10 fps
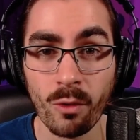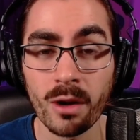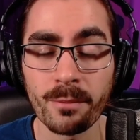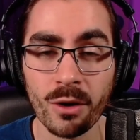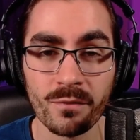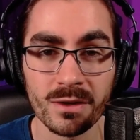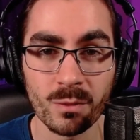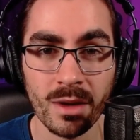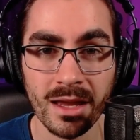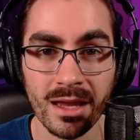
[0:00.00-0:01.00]
what a
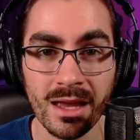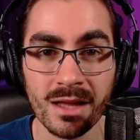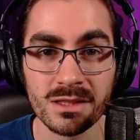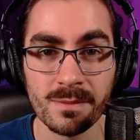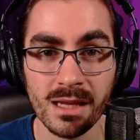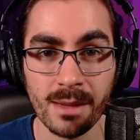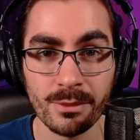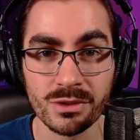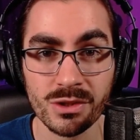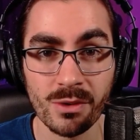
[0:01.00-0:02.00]
perfect way to be
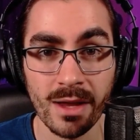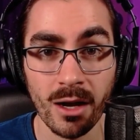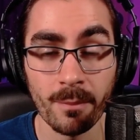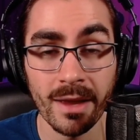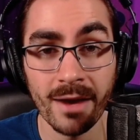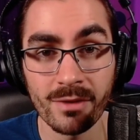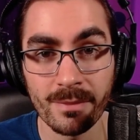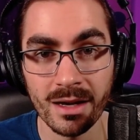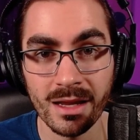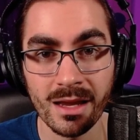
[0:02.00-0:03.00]
able to help
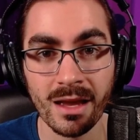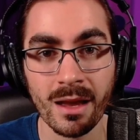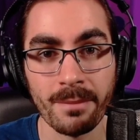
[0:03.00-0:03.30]
everybody